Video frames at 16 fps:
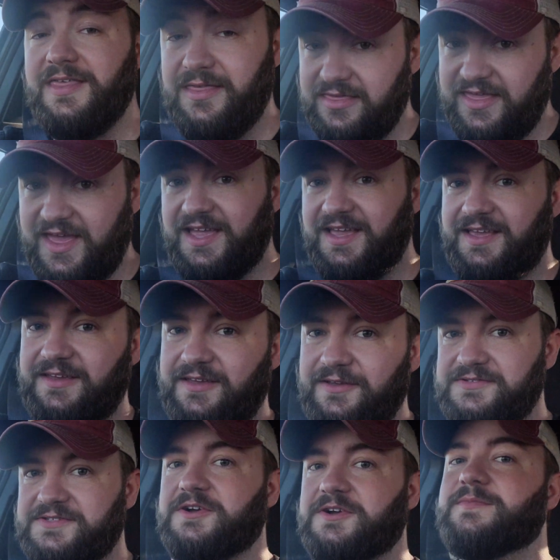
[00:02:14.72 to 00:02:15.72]
thank you
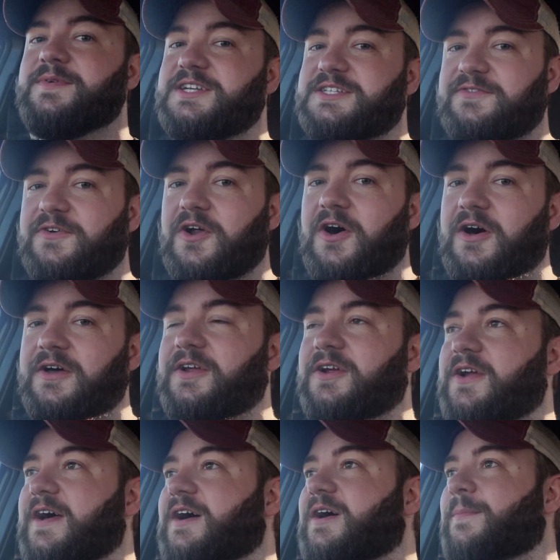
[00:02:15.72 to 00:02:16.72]
so much for all your
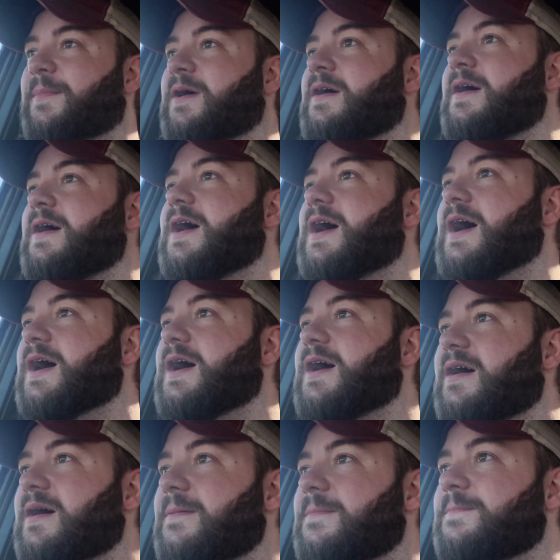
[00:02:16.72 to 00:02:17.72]
help.
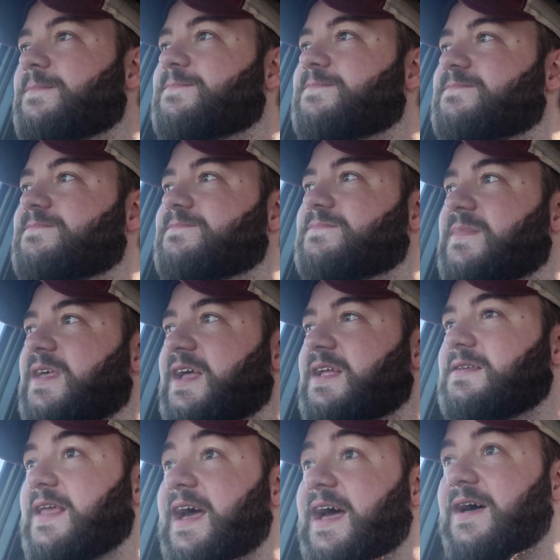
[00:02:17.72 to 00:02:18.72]
And
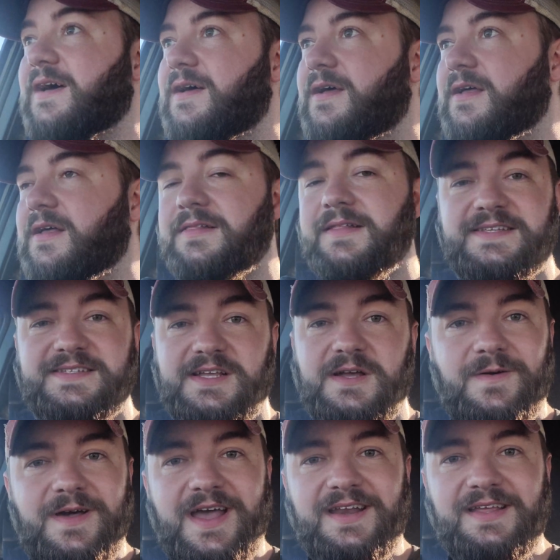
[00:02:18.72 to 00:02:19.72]
yeah, let's go
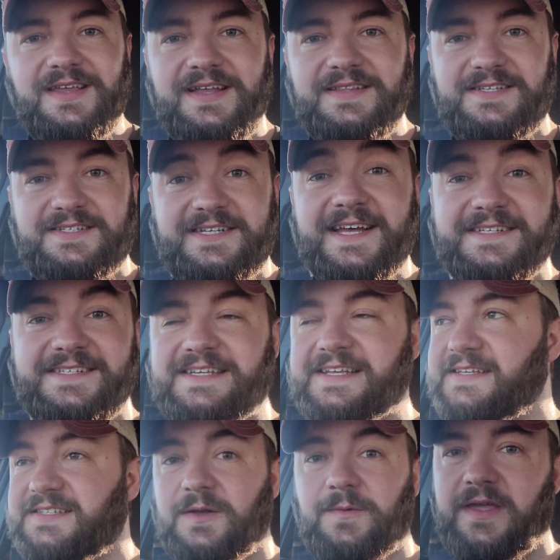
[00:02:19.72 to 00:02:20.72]
ahead and get to Texas
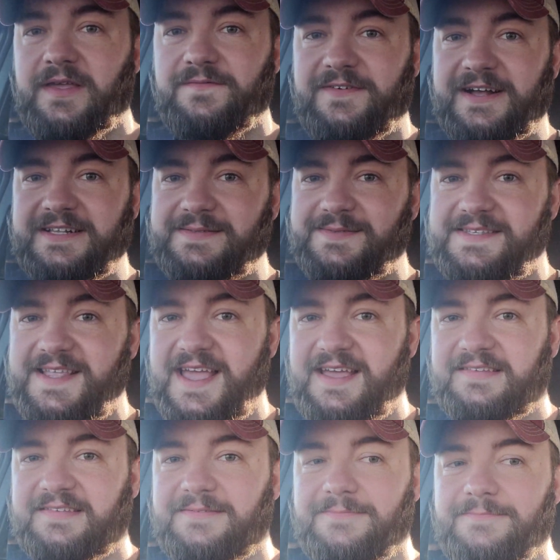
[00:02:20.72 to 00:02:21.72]
so we can find some
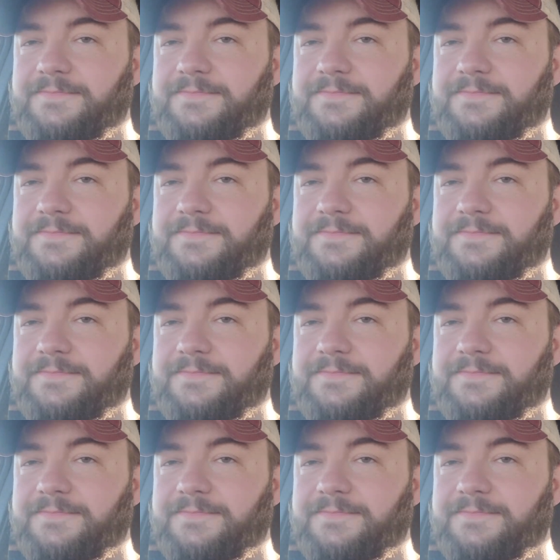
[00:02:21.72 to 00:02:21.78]
snakes.